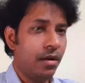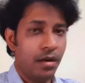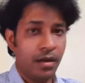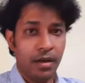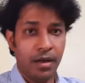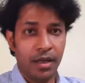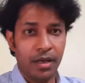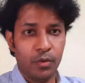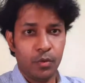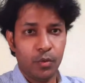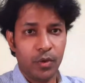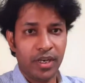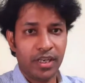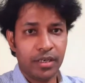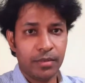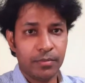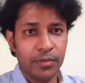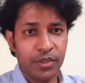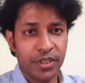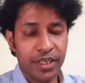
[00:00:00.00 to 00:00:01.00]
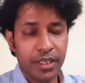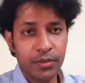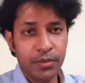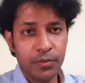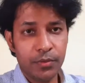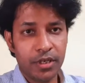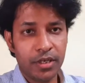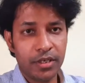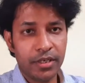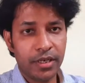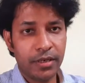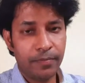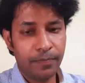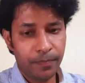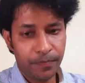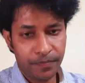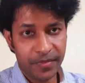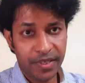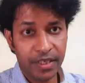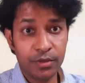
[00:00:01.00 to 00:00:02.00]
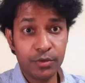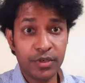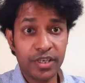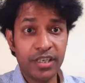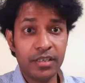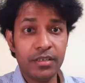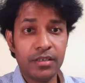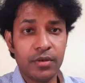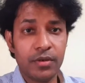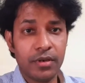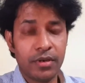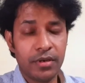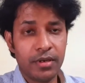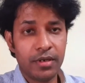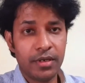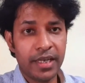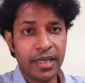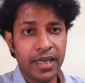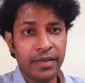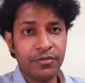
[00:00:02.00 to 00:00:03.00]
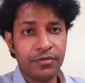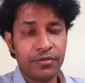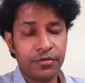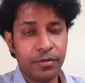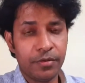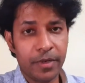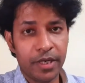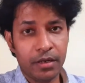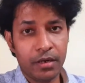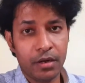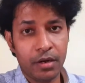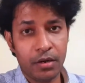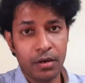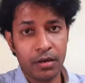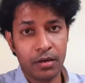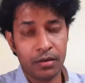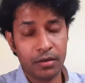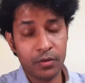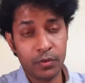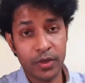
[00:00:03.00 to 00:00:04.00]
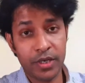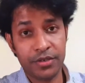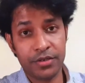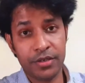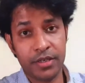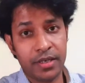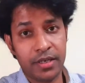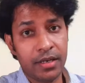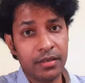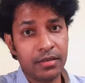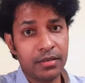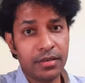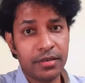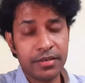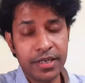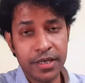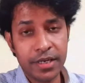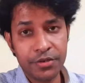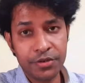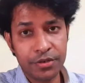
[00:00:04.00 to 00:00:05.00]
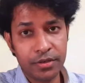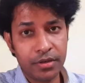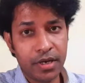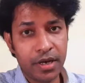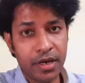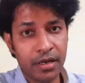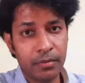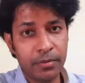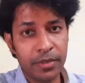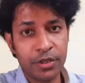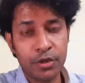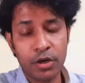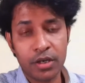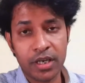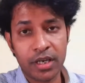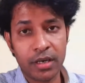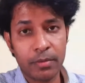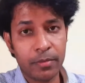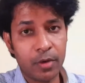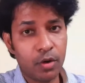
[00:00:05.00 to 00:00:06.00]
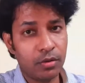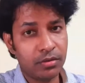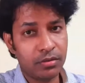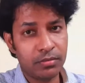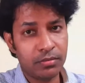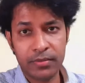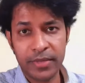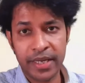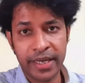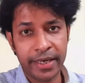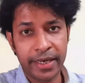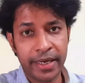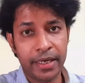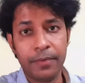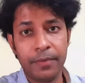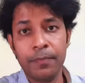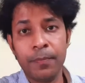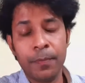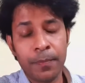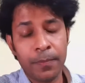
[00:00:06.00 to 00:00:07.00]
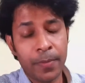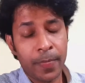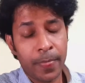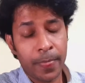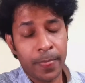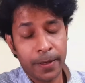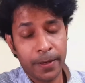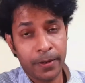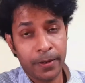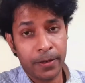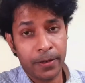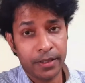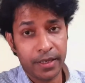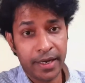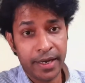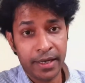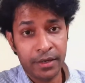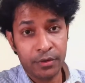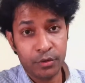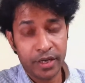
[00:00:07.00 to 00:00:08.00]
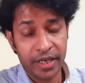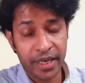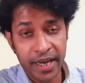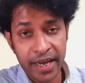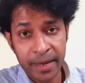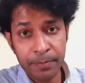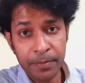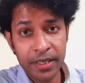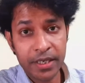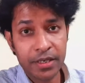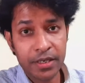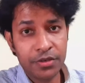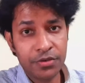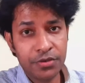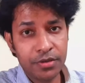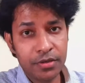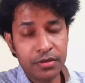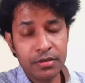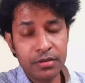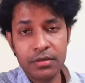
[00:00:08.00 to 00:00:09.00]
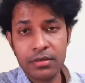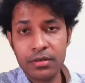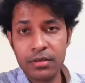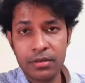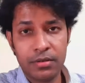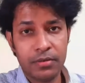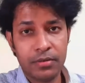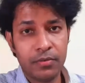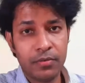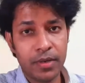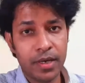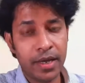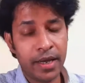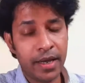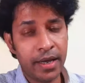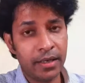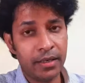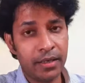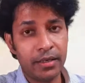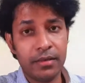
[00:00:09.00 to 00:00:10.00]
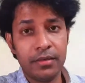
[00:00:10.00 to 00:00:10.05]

Hello, welcome to Neel's World. In today's live streaming question and answer session, I'll be talking about again on Android applications and